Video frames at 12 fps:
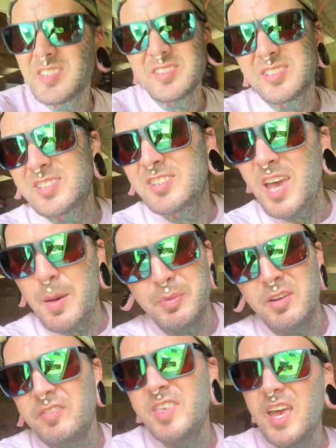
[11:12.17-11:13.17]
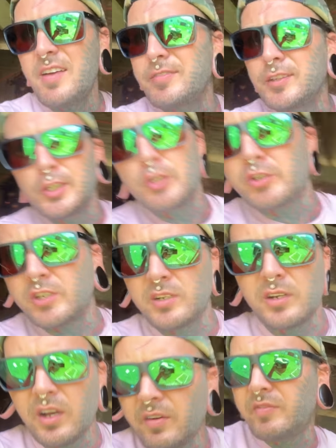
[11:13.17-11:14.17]
step of the evolution
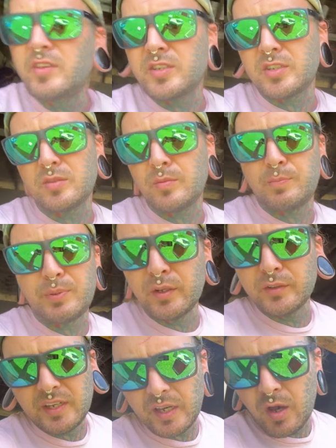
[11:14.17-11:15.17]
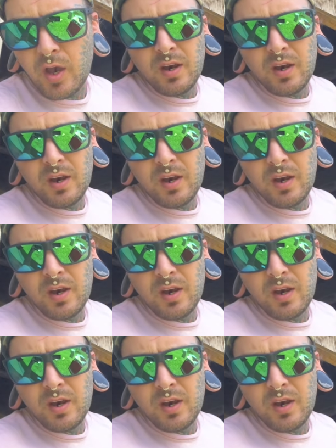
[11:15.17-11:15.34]
of this building.